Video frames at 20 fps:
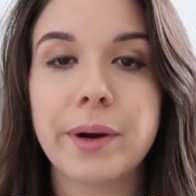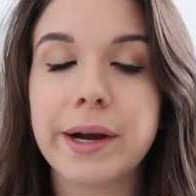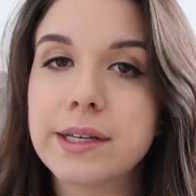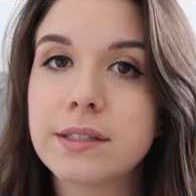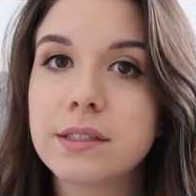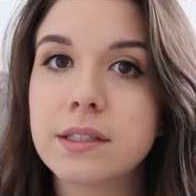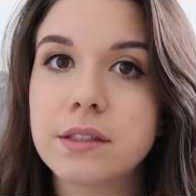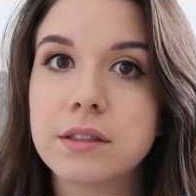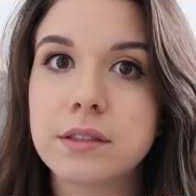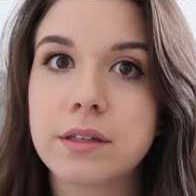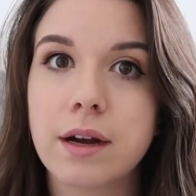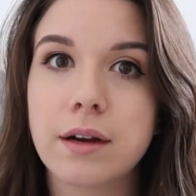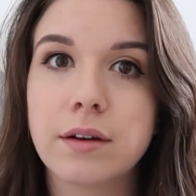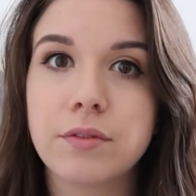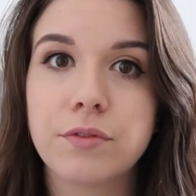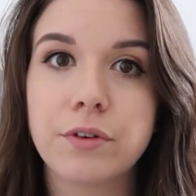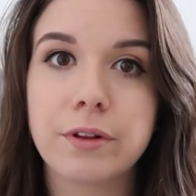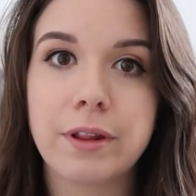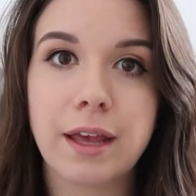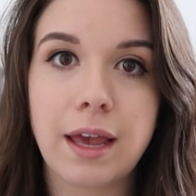prices
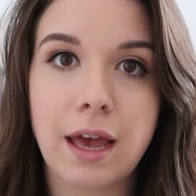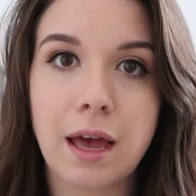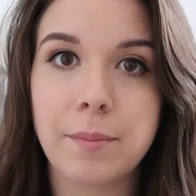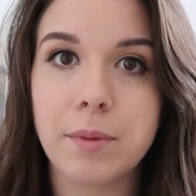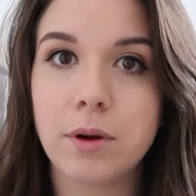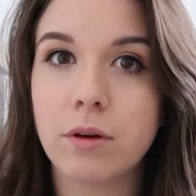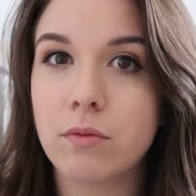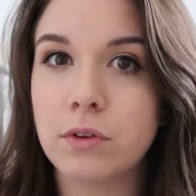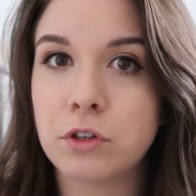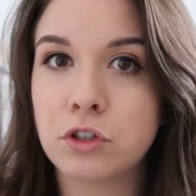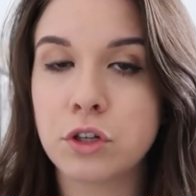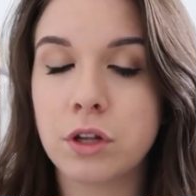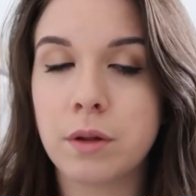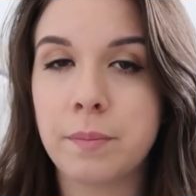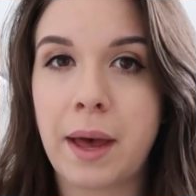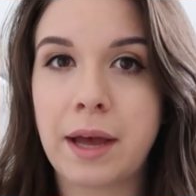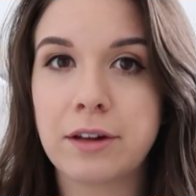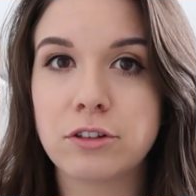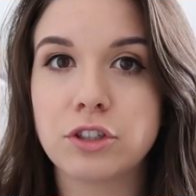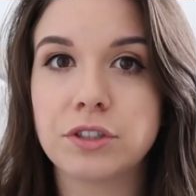start for the Emma Original
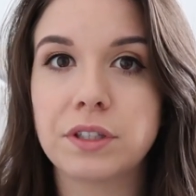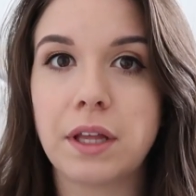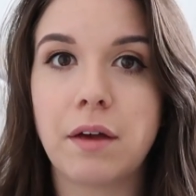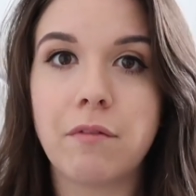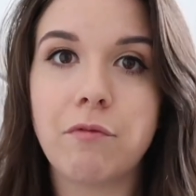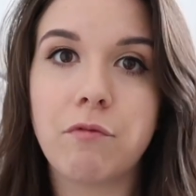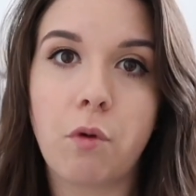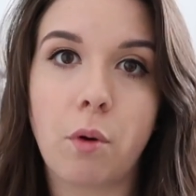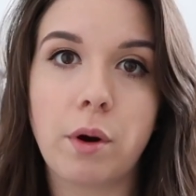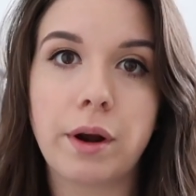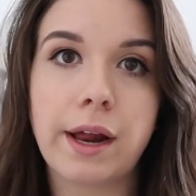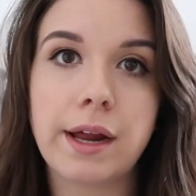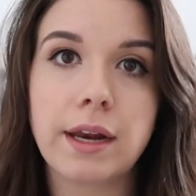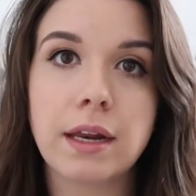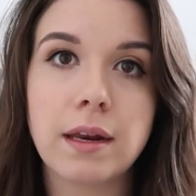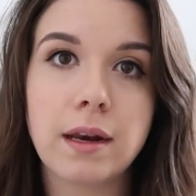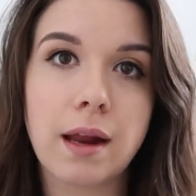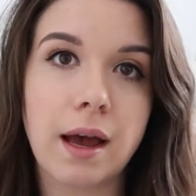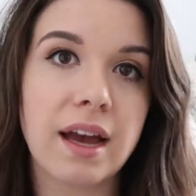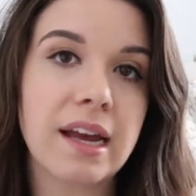Mattress at
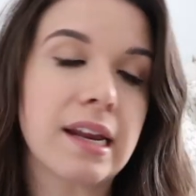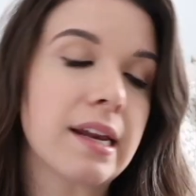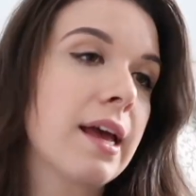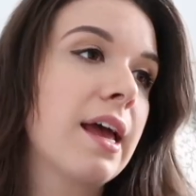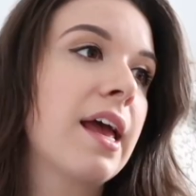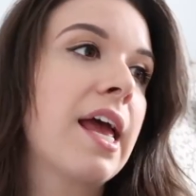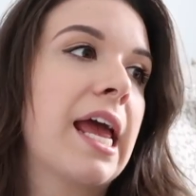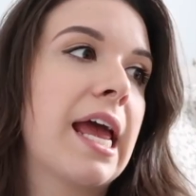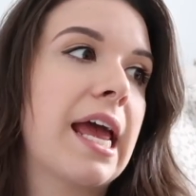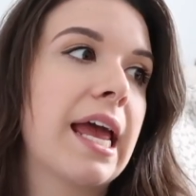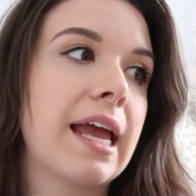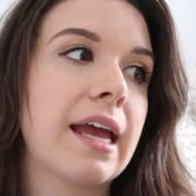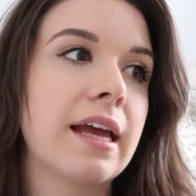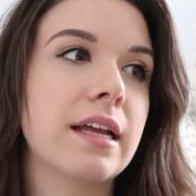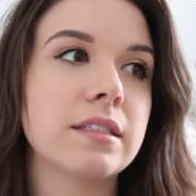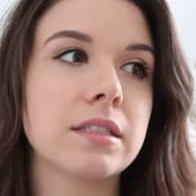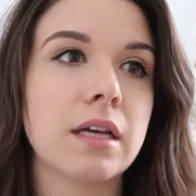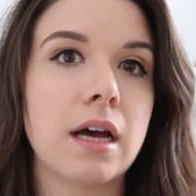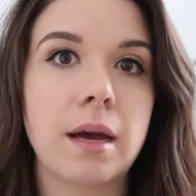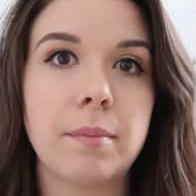$4.99,
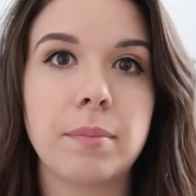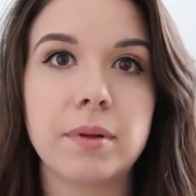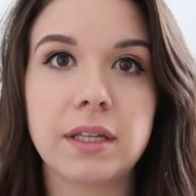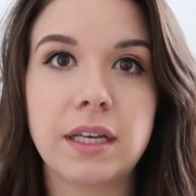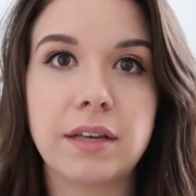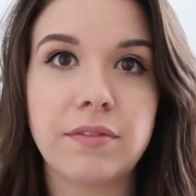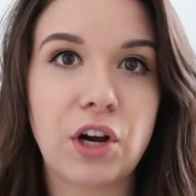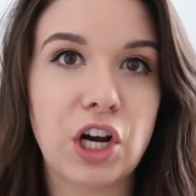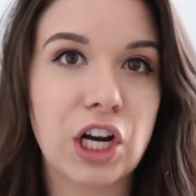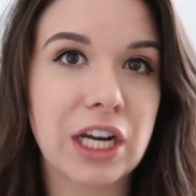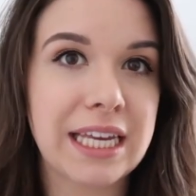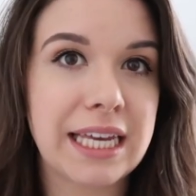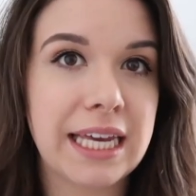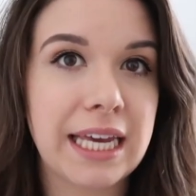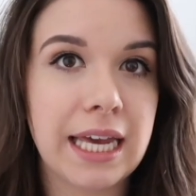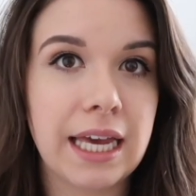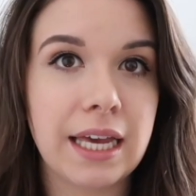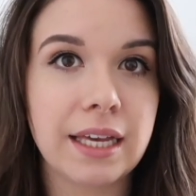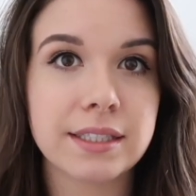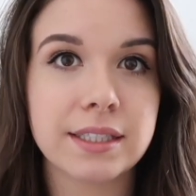and I believe our
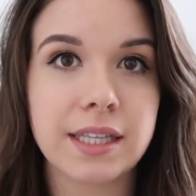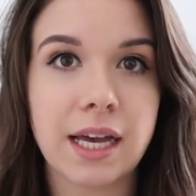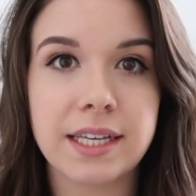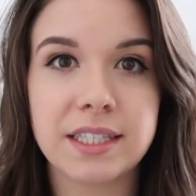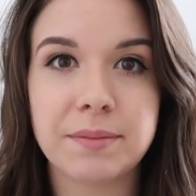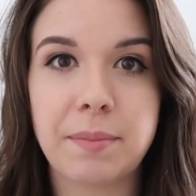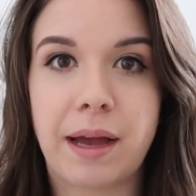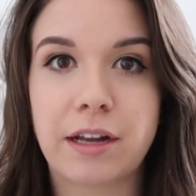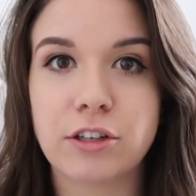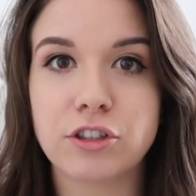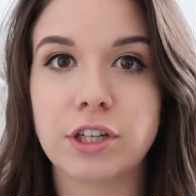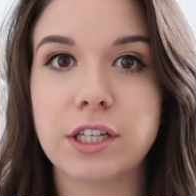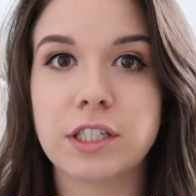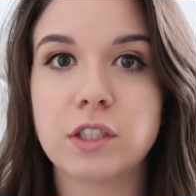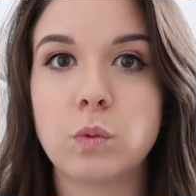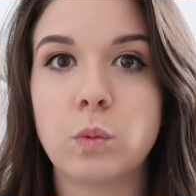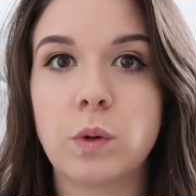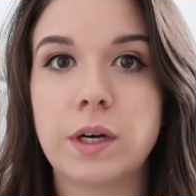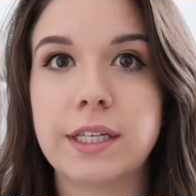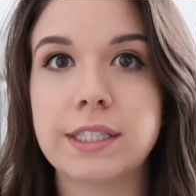king size
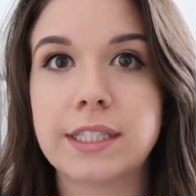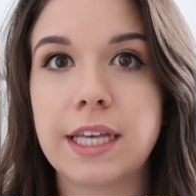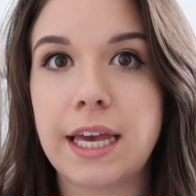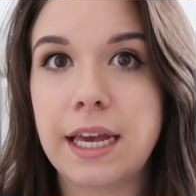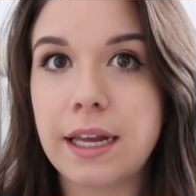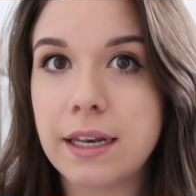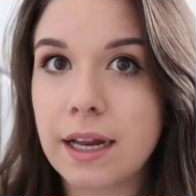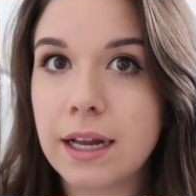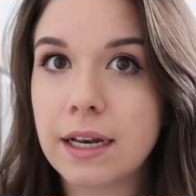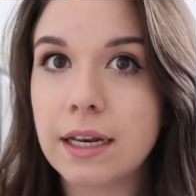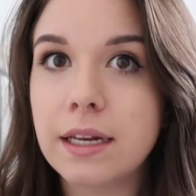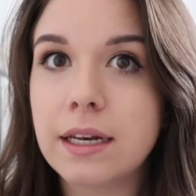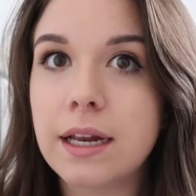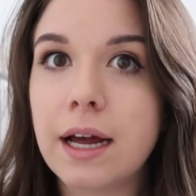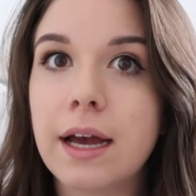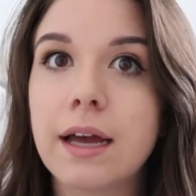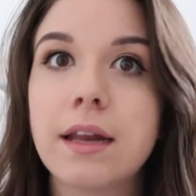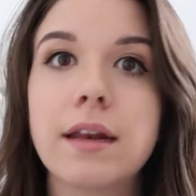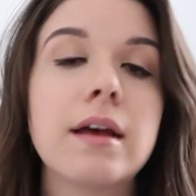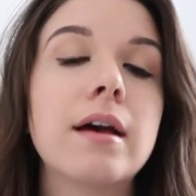mattress was
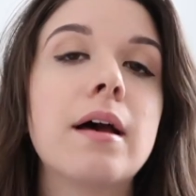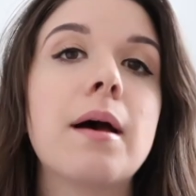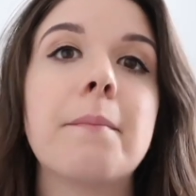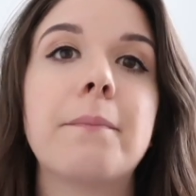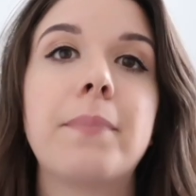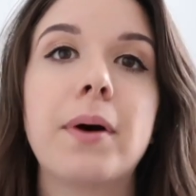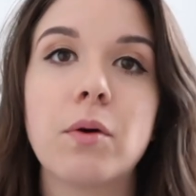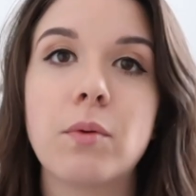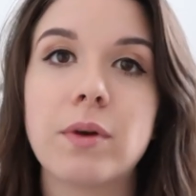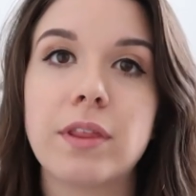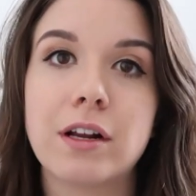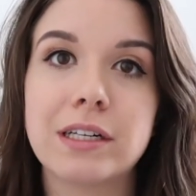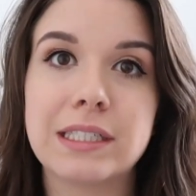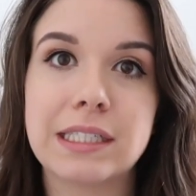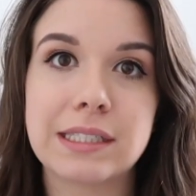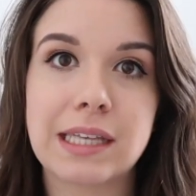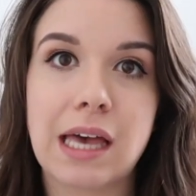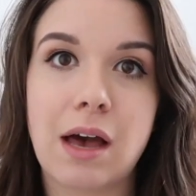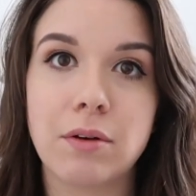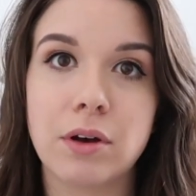$8.99, but with our
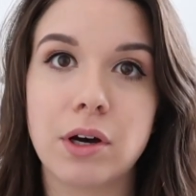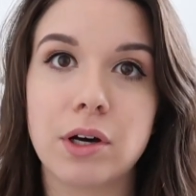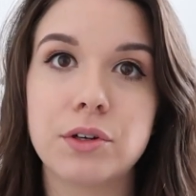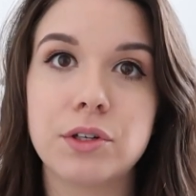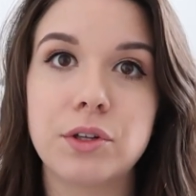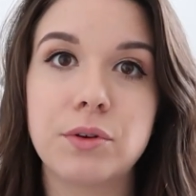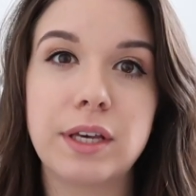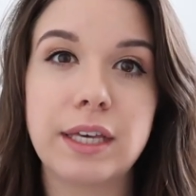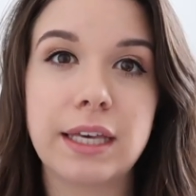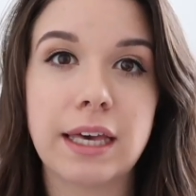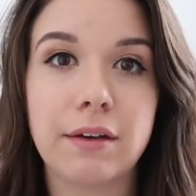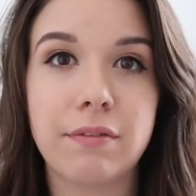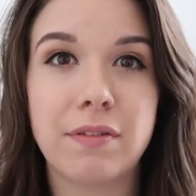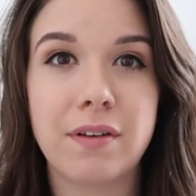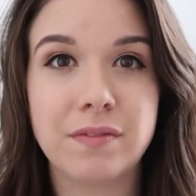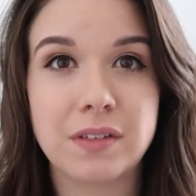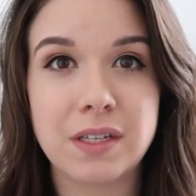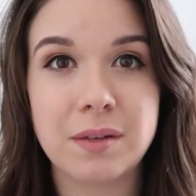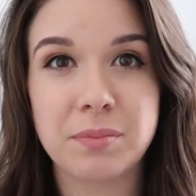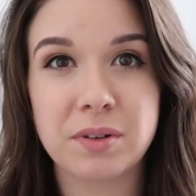discount code you can get
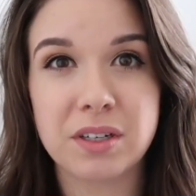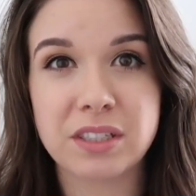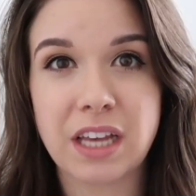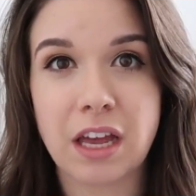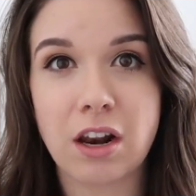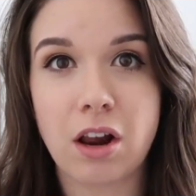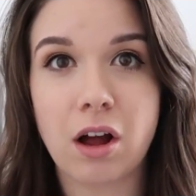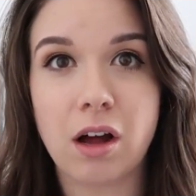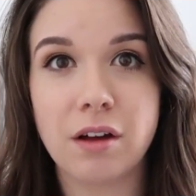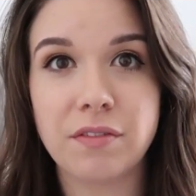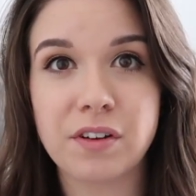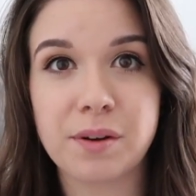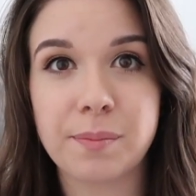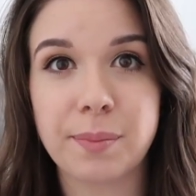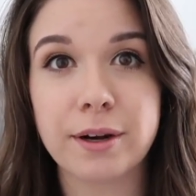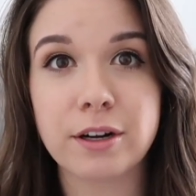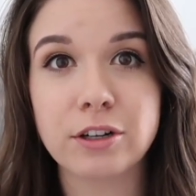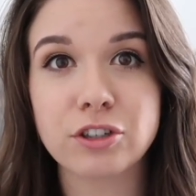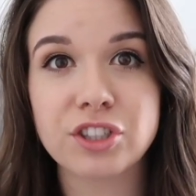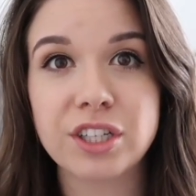15% off your
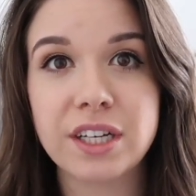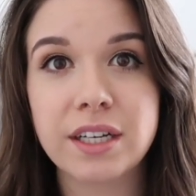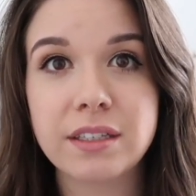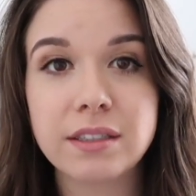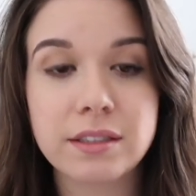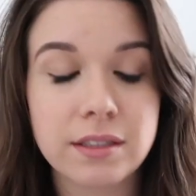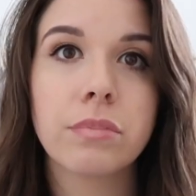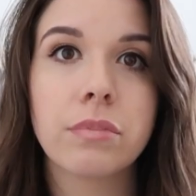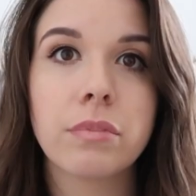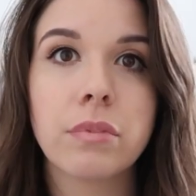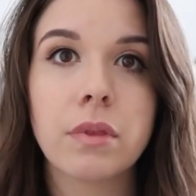purchase.